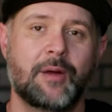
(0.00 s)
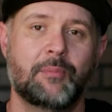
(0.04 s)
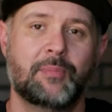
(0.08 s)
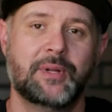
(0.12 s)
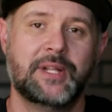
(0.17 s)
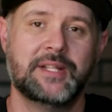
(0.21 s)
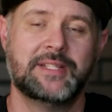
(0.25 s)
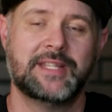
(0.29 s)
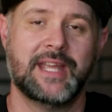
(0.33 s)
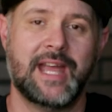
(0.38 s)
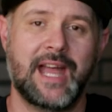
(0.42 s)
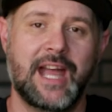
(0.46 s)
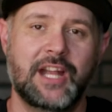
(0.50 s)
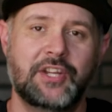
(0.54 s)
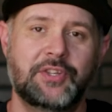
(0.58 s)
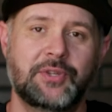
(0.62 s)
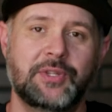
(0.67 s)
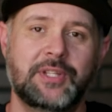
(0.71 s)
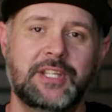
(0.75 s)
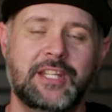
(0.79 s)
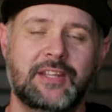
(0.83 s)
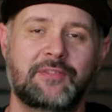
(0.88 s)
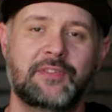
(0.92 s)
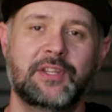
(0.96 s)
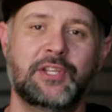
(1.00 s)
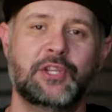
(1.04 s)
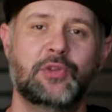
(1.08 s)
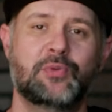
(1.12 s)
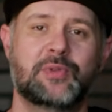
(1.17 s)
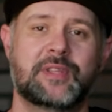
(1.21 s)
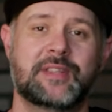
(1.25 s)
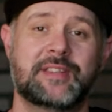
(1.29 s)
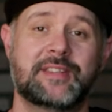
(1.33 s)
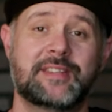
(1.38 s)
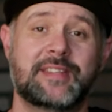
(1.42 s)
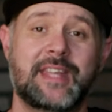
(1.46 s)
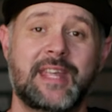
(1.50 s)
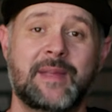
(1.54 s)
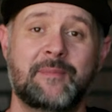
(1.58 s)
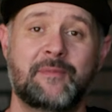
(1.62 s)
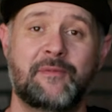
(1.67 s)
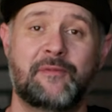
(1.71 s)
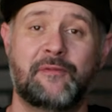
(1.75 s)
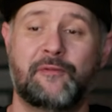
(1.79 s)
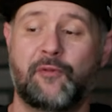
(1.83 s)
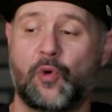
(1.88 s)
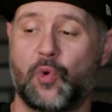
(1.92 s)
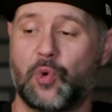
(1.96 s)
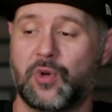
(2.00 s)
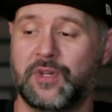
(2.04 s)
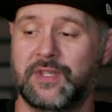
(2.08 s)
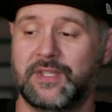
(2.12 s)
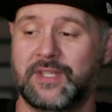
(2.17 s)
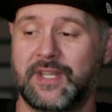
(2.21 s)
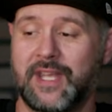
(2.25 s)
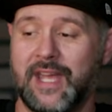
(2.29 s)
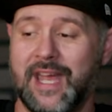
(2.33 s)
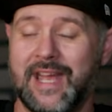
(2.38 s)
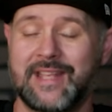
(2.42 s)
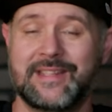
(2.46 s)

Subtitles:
but it's actually giving you the same force